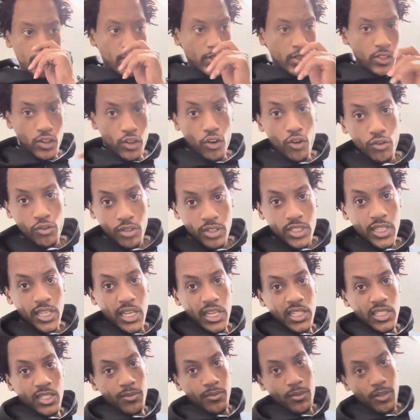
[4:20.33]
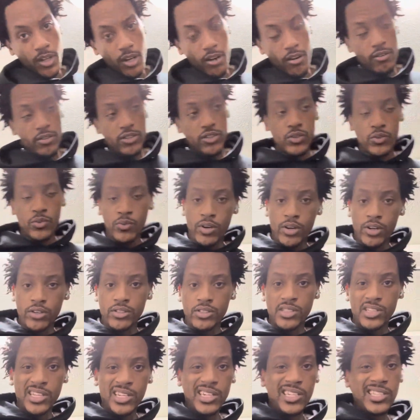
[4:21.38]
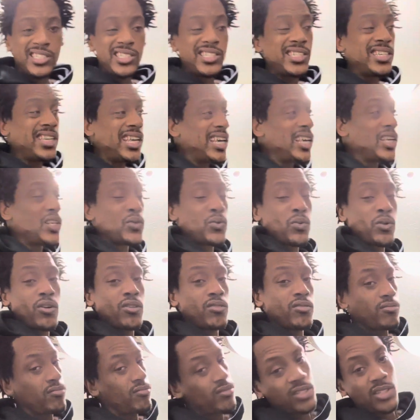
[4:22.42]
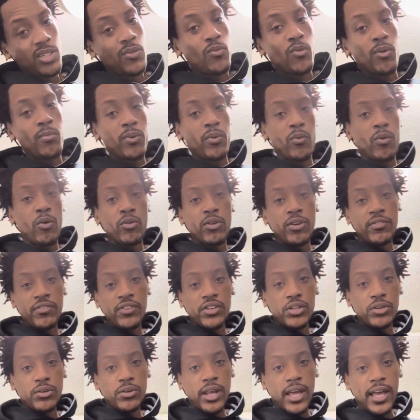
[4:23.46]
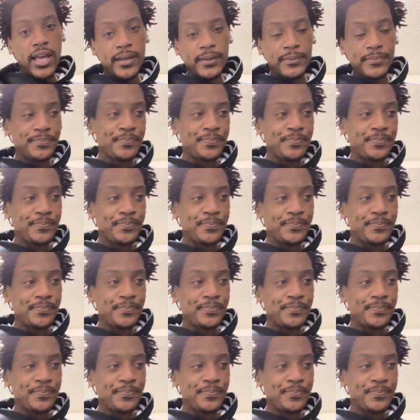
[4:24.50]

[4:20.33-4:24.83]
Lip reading: So all you can say is some encouraging words. And in today's world, some women don't even do that.